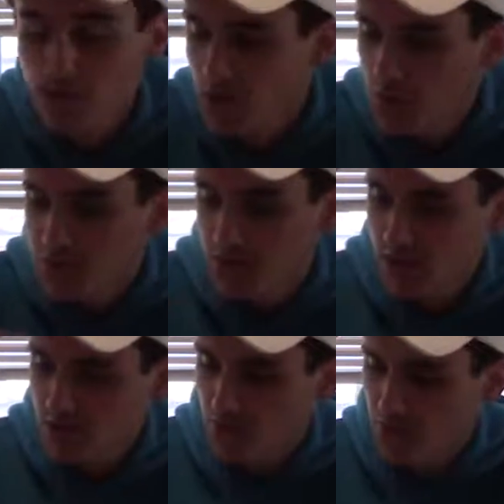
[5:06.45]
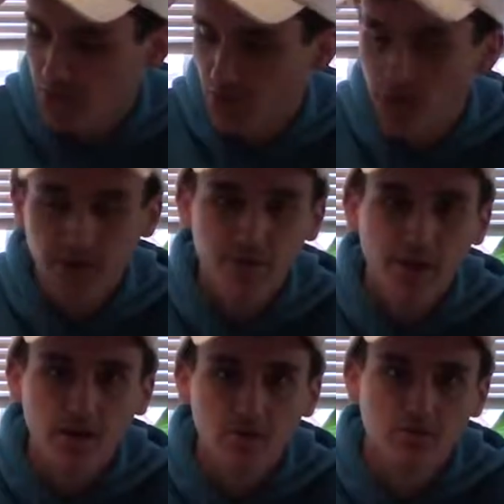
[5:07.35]
Don't just throw it
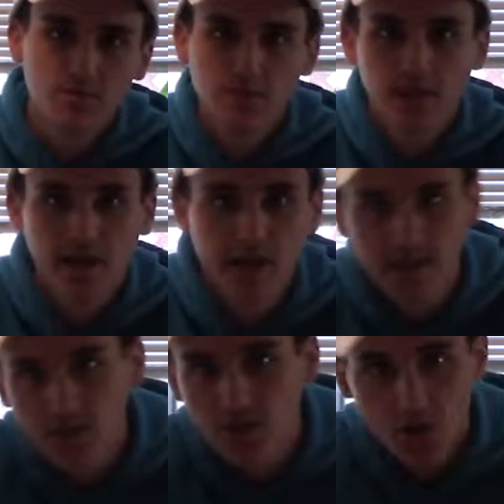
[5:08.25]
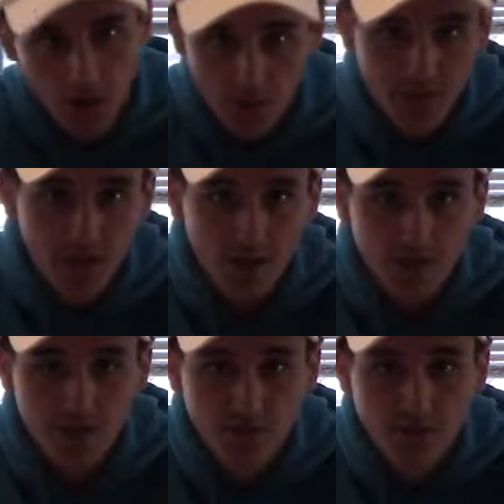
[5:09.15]
around like any other Halloween
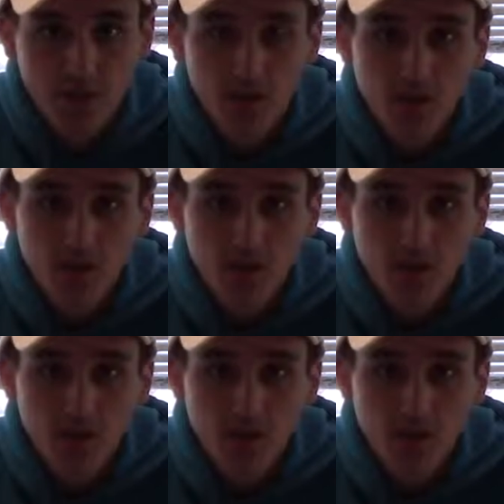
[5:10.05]
costume.